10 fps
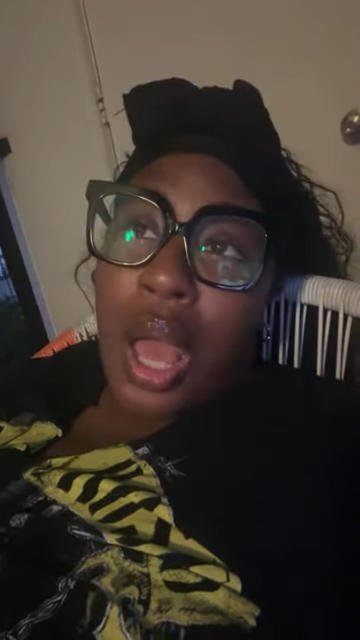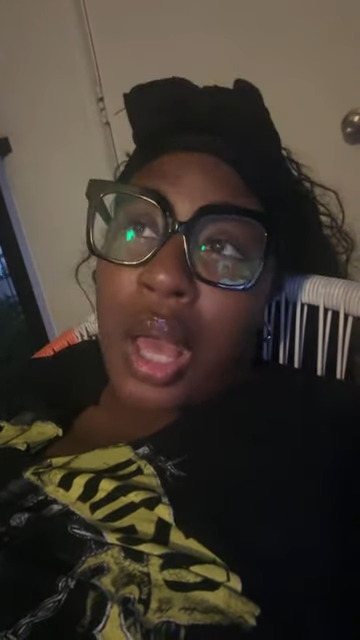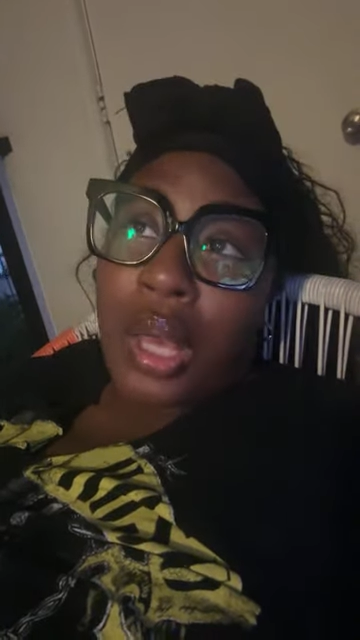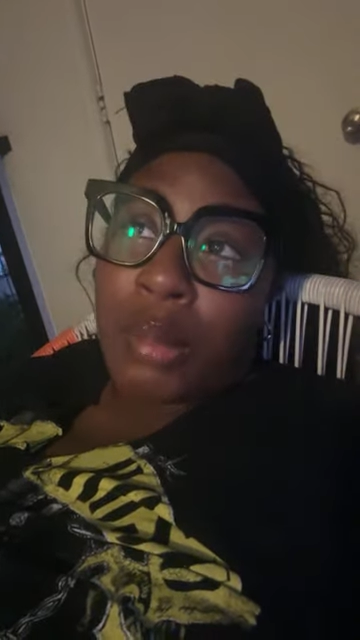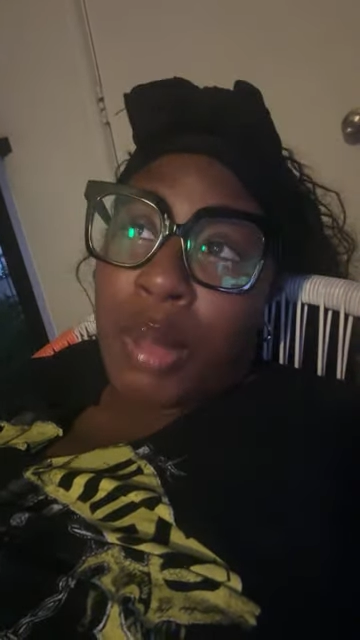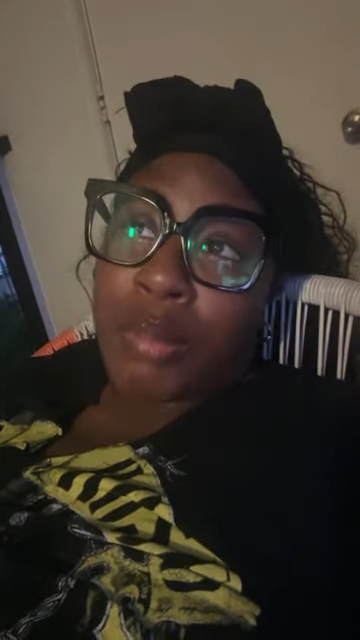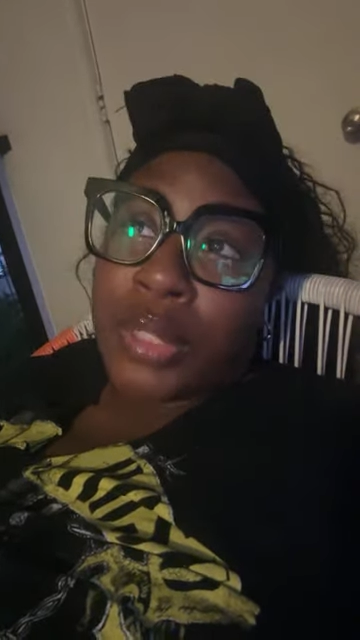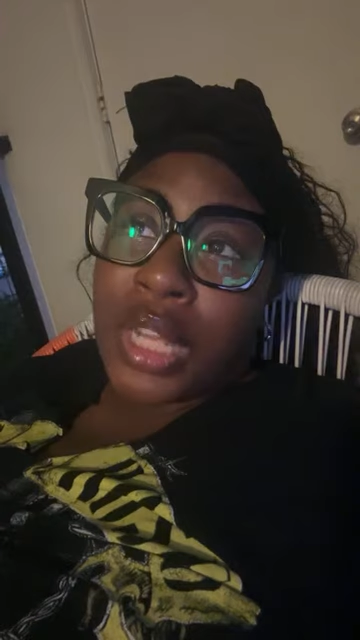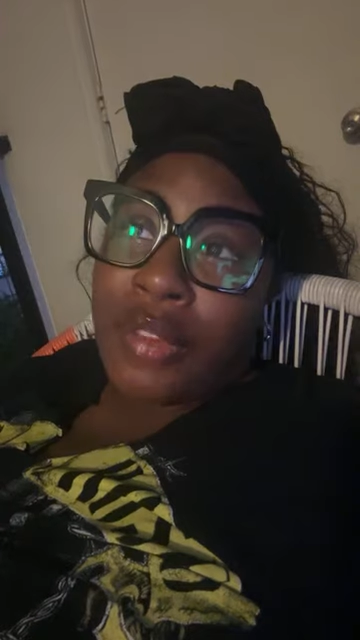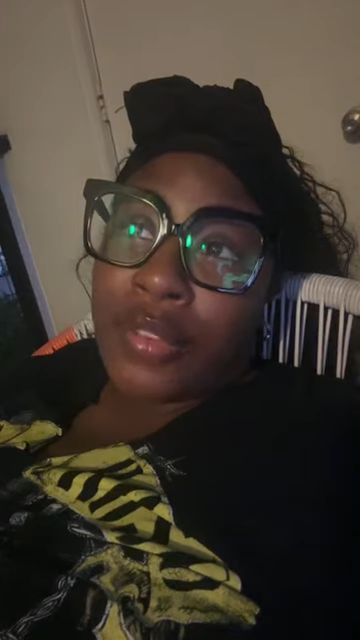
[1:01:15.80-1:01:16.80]
Um, I'm
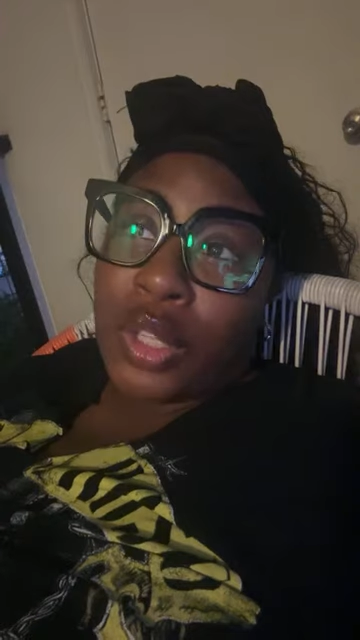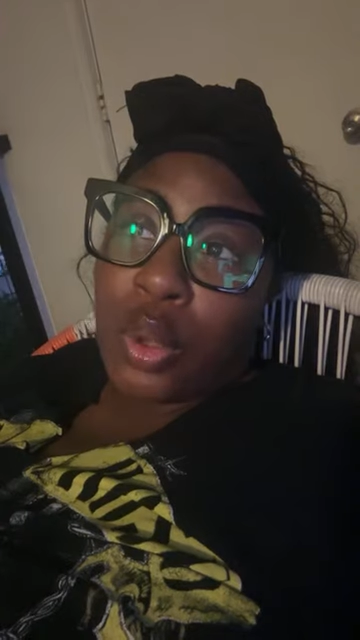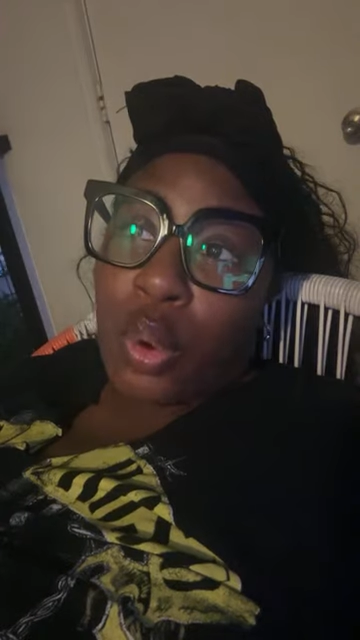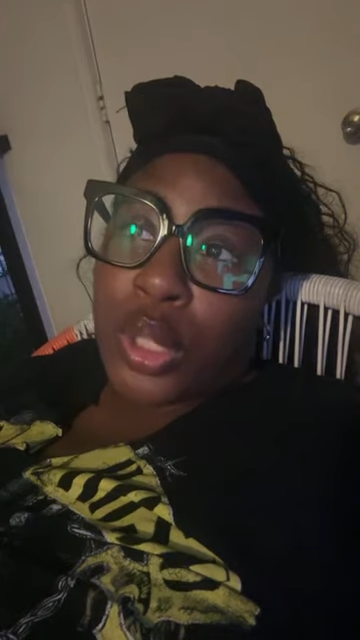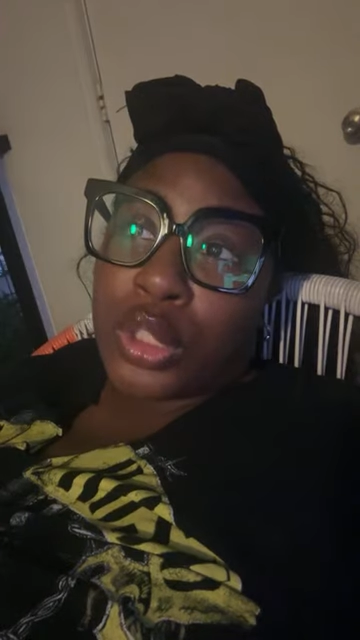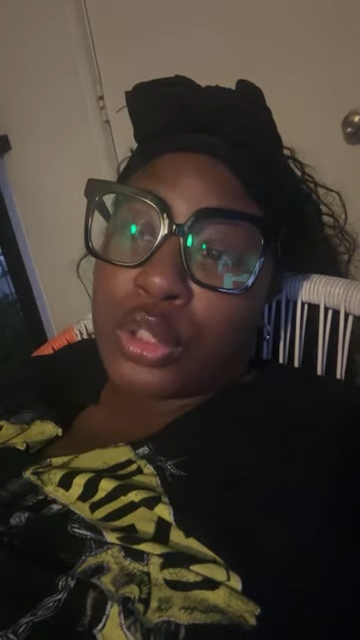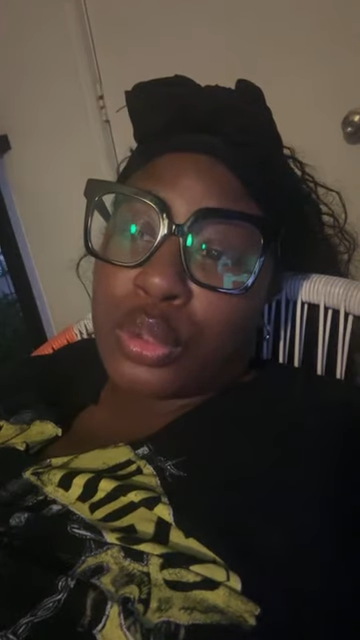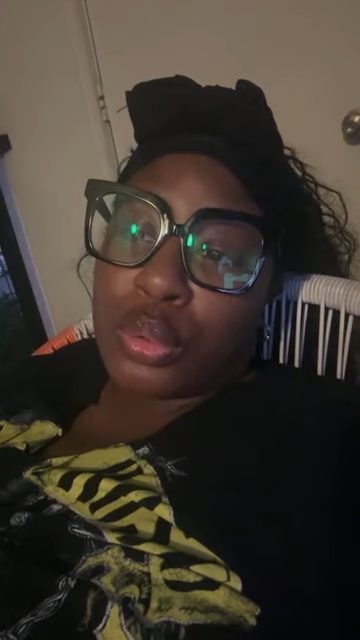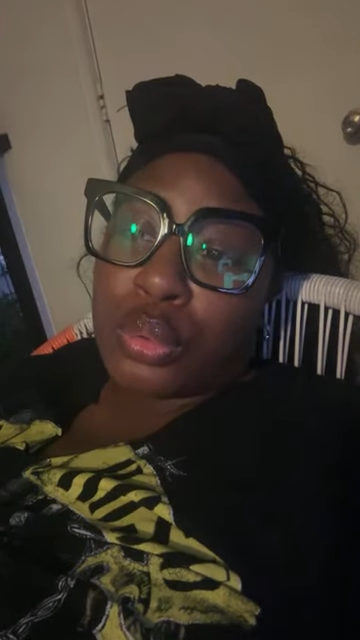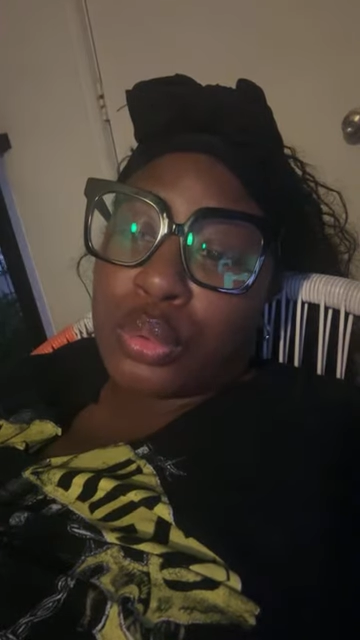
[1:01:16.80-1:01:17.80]
definitely going
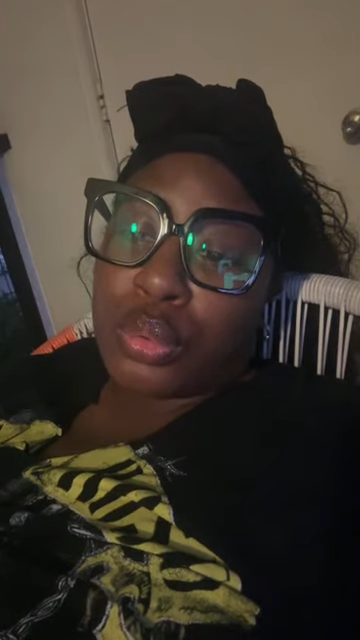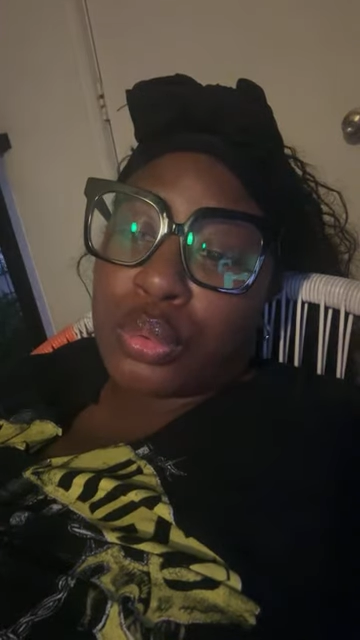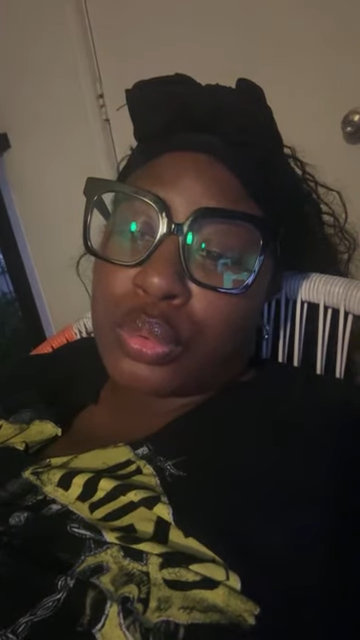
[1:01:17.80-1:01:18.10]
to